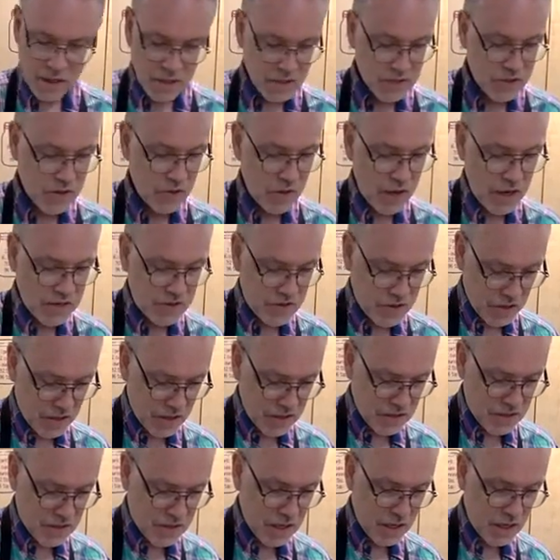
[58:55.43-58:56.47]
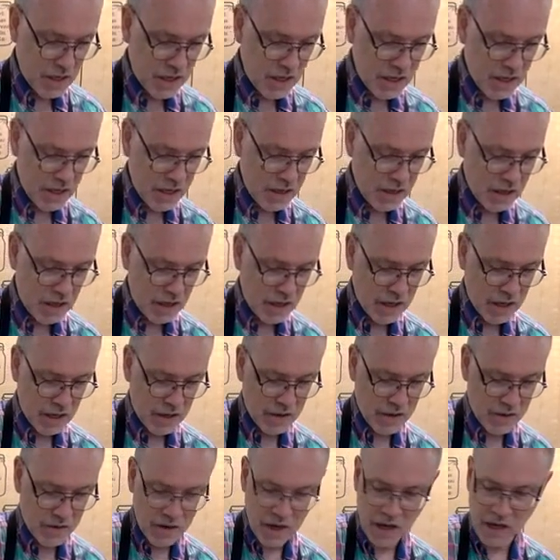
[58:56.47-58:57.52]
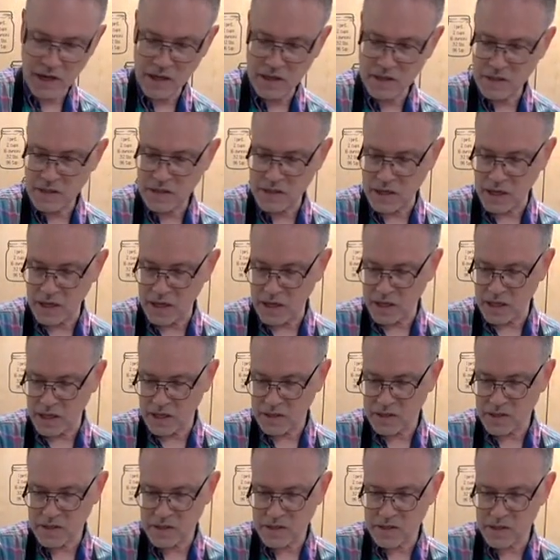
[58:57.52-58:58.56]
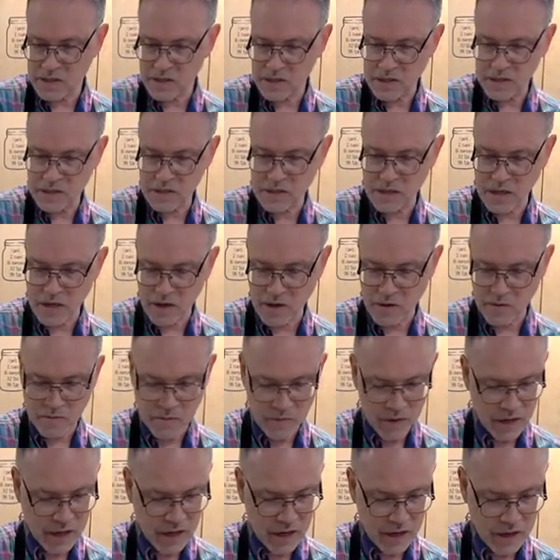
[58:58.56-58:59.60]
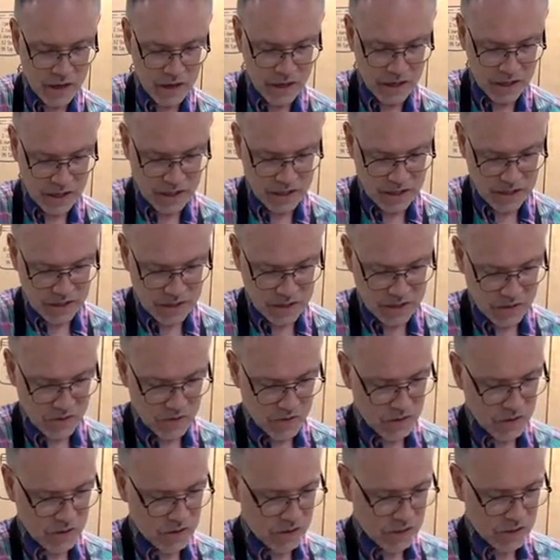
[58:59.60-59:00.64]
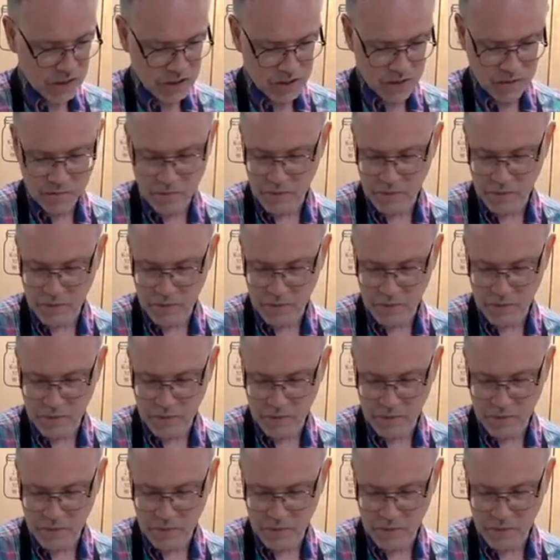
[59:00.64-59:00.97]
So as you can see, I can see that some areas are a little